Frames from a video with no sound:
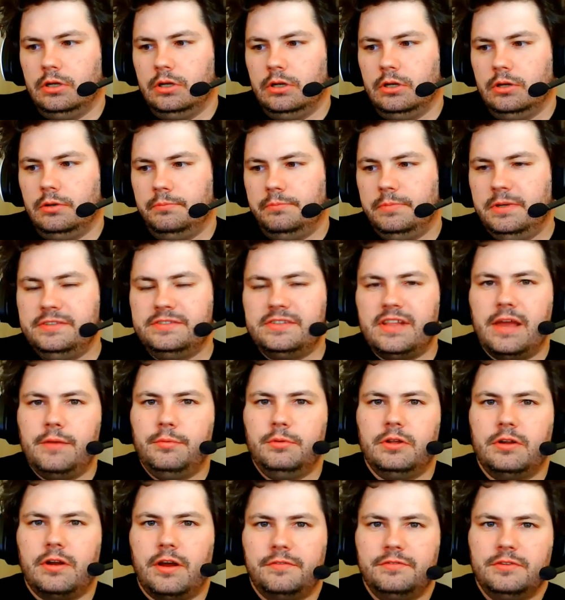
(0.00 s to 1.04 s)
be stable
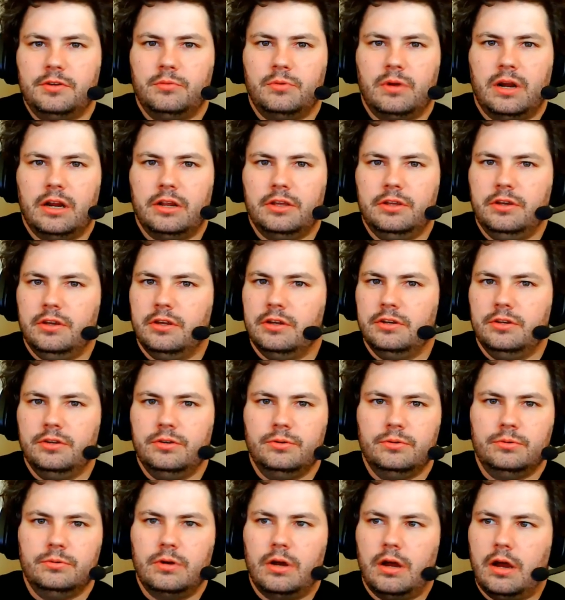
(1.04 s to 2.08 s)
enough to where you can
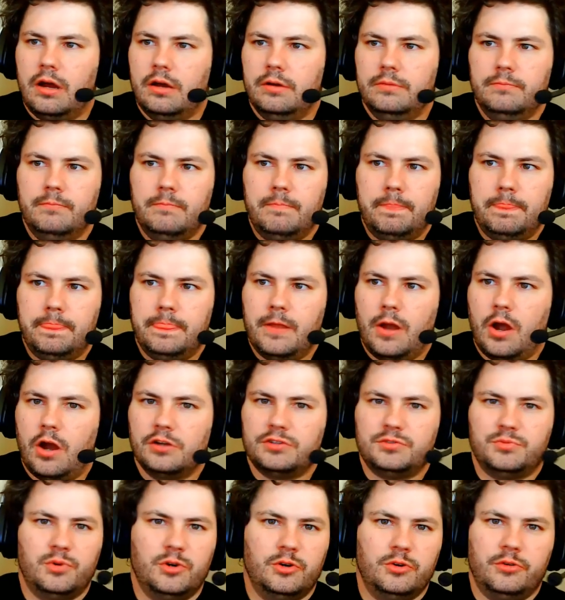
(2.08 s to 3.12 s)
do
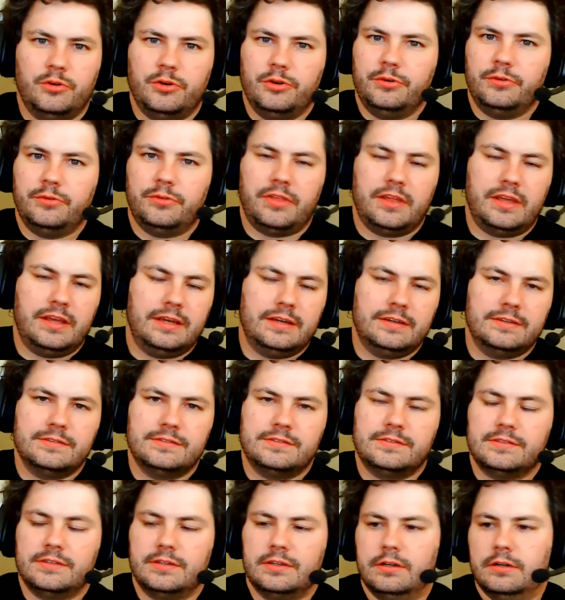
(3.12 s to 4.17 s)
entrepreneurial things
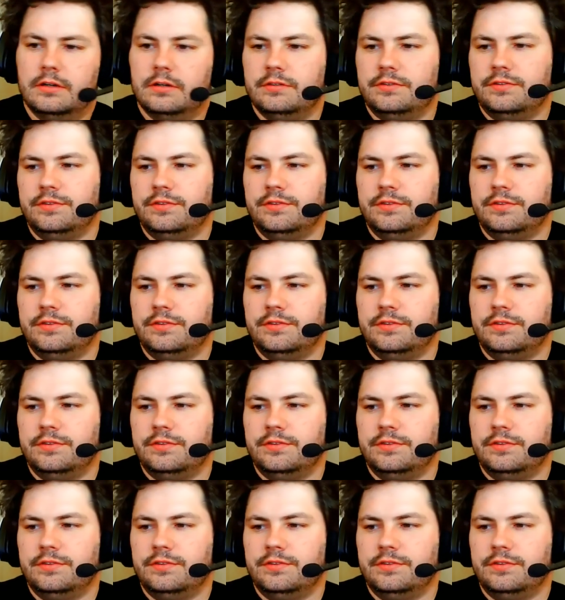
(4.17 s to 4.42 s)
and